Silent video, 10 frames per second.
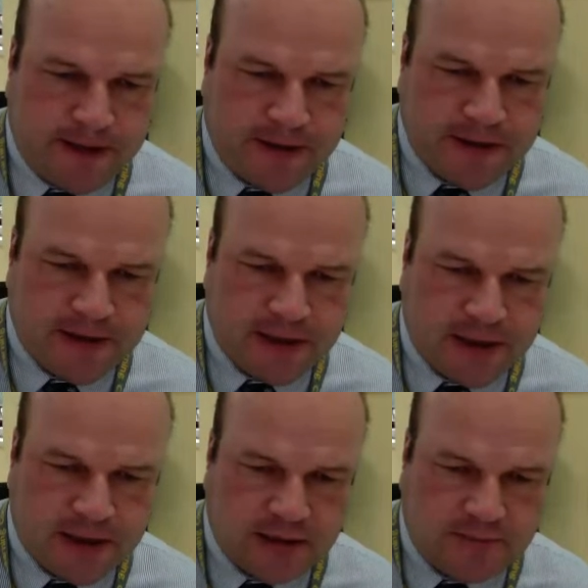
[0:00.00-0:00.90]
There's
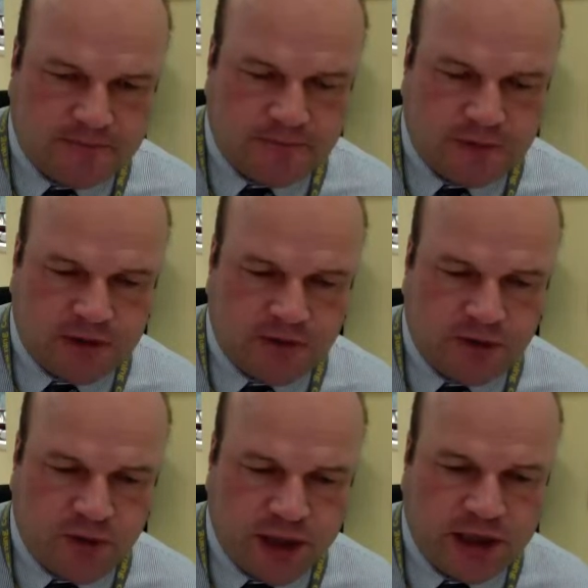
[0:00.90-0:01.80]
not
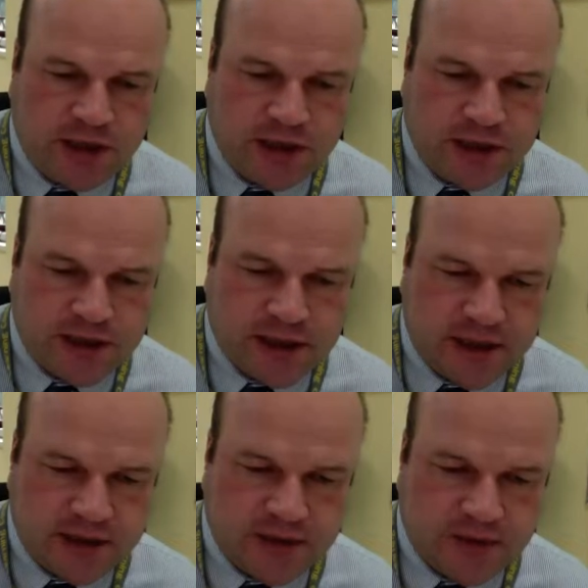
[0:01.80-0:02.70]
the way interior
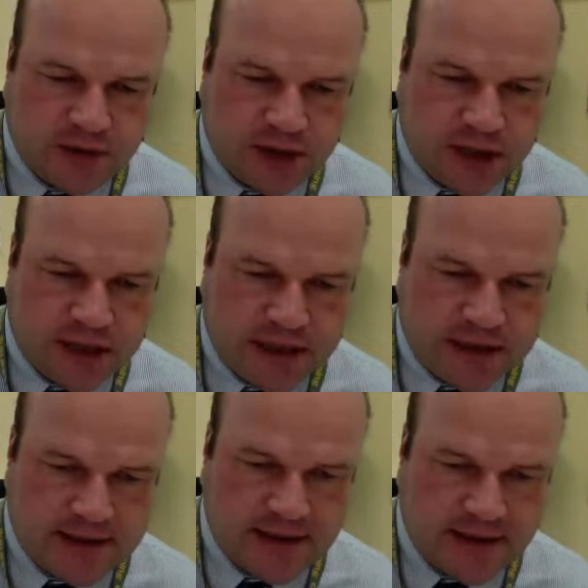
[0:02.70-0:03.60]
designers work
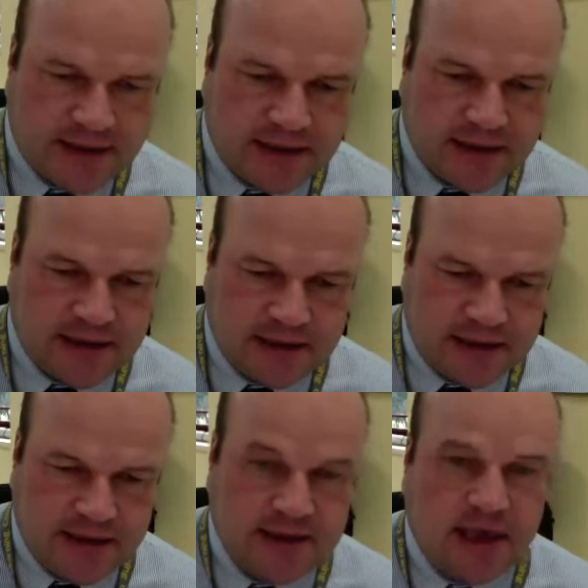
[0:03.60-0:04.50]
is the
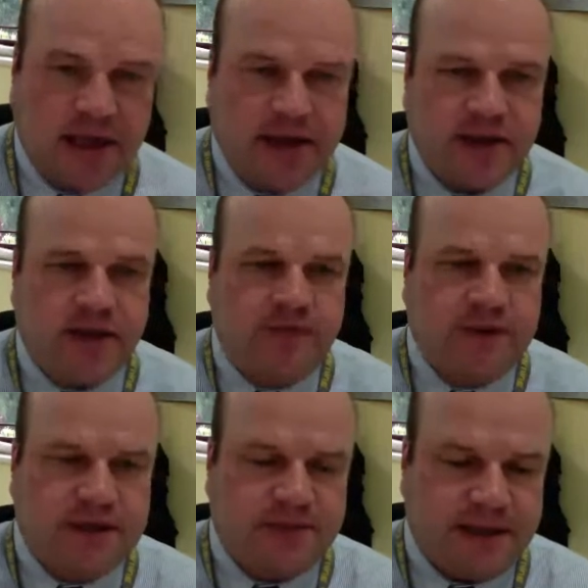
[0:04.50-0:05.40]
design of
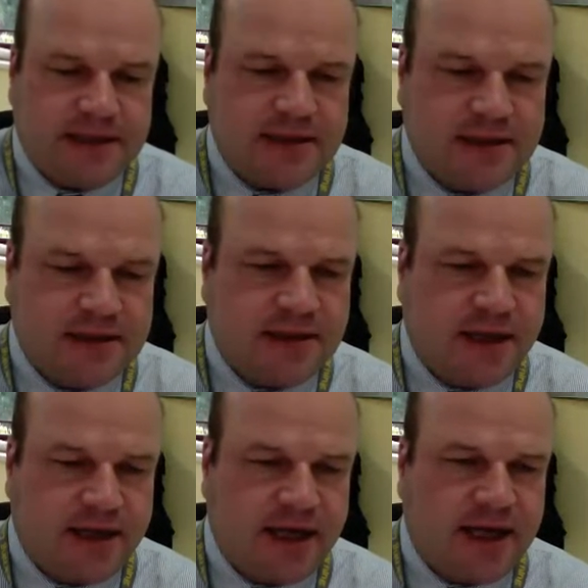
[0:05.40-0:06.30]
the space
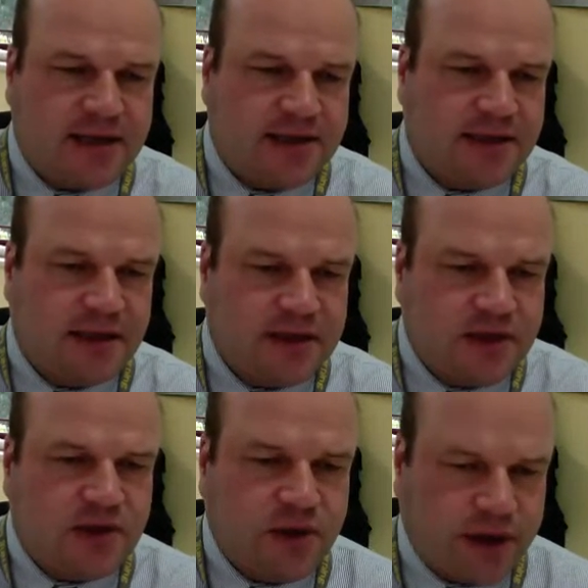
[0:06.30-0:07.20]
inside has to tell a
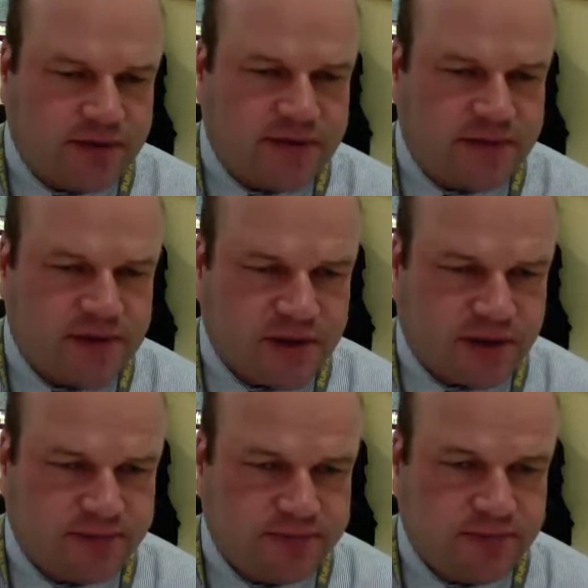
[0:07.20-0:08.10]
story of some sort.